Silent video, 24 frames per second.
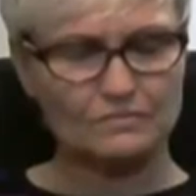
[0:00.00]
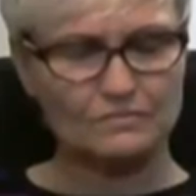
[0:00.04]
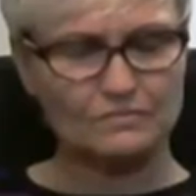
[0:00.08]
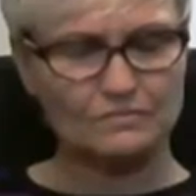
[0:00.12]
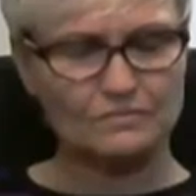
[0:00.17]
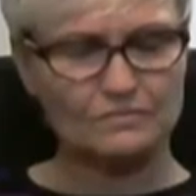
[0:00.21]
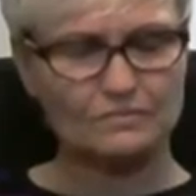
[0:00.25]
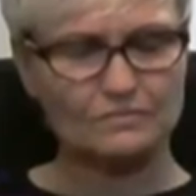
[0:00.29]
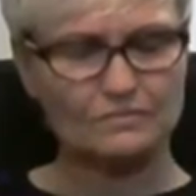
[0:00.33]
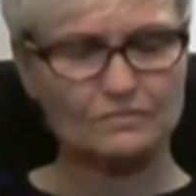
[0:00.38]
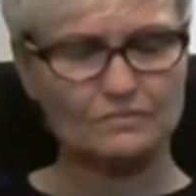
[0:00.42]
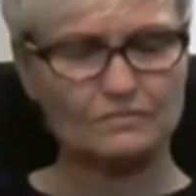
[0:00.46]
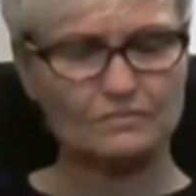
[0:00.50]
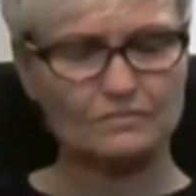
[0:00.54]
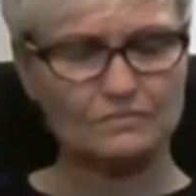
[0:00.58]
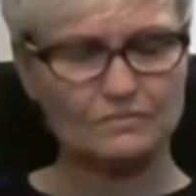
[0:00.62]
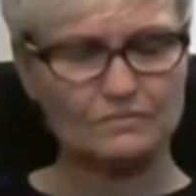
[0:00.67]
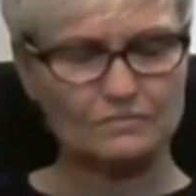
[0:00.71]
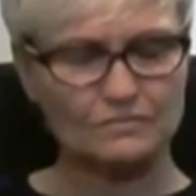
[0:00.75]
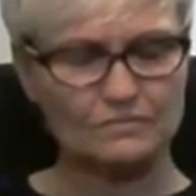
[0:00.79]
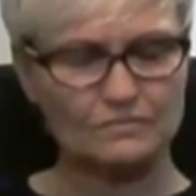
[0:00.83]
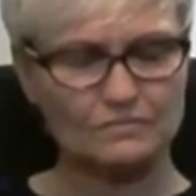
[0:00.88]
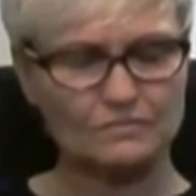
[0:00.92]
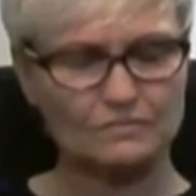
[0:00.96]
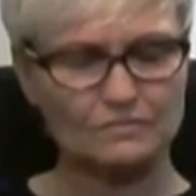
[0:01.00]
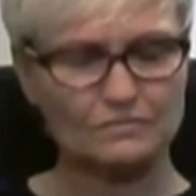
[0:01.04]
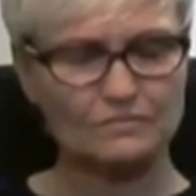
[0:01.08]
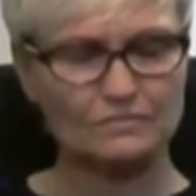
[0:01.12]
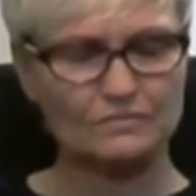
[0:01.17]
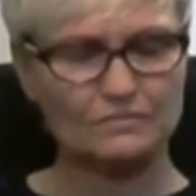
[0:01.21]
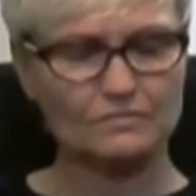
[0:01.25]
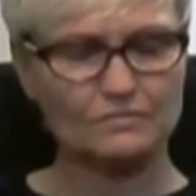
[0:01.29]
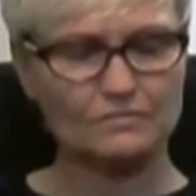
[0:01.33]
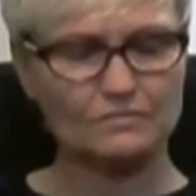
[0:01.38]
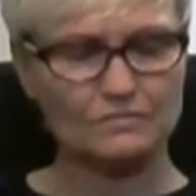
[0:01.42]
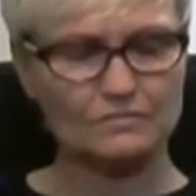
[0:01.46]

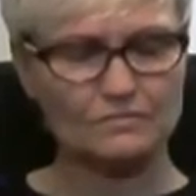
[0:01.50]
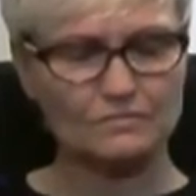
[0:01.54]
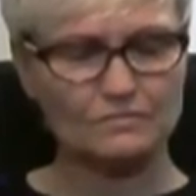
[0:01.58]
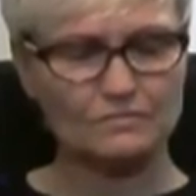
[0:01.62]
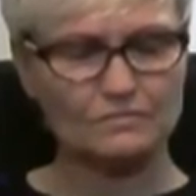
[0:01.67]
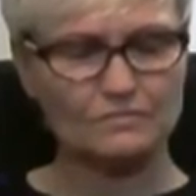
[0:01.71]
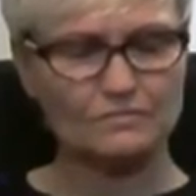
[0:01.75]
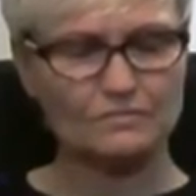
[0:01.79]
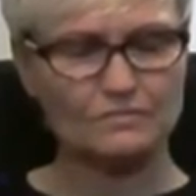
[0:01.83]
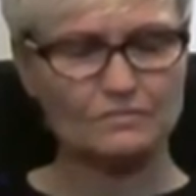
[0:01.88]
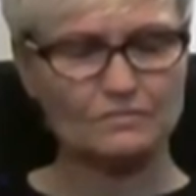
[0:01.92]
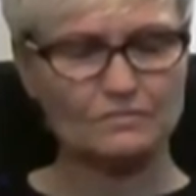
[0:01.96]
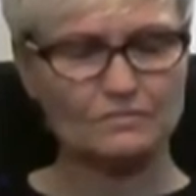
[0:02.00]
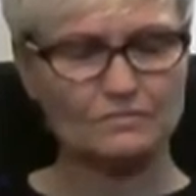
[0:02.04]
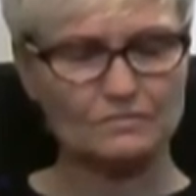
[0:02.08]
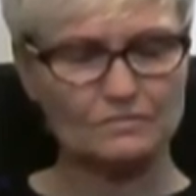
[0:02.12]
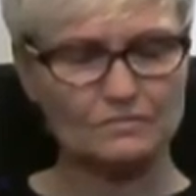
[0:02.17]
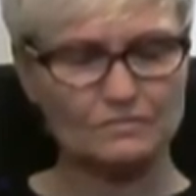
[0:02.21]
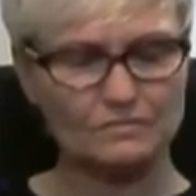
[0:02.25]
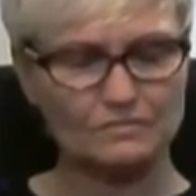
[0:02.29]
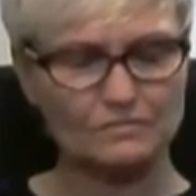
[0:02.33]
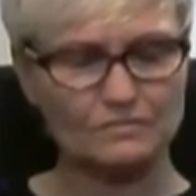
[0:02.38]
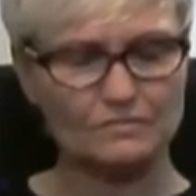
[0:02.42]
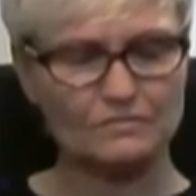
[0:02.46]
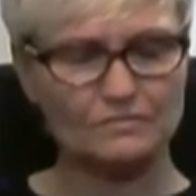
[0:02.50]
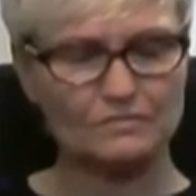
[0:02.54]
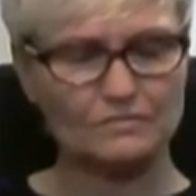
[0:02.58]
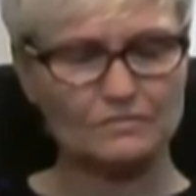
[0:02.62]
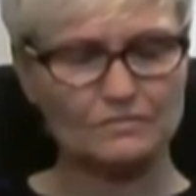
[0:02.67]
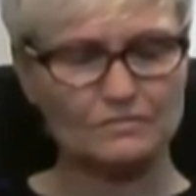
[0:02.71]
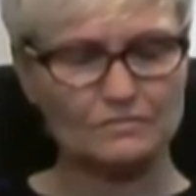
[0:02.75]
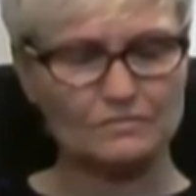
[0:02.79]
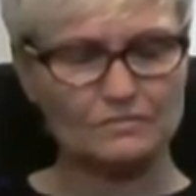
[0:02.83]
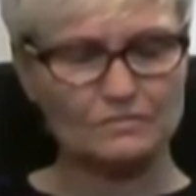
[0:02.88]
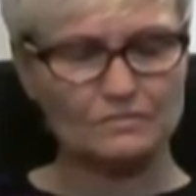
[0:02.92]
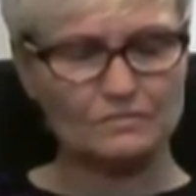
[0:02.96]

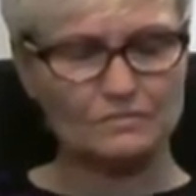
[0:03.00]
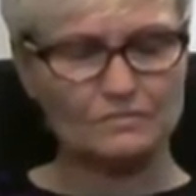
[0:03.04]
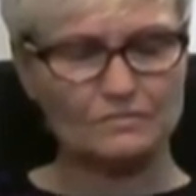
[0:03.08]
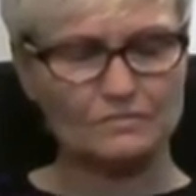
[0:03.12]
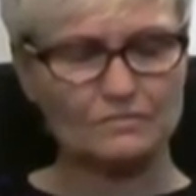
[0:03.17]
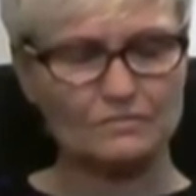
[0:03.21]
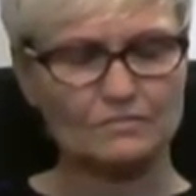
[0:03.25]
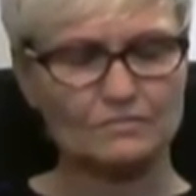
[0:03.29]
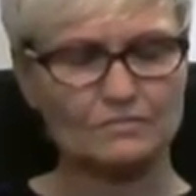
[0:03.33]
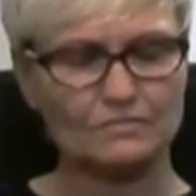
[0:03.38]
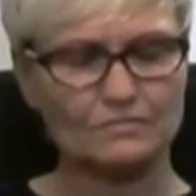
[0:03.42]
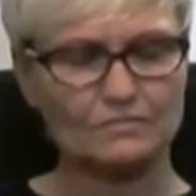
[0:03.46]
(not speaking)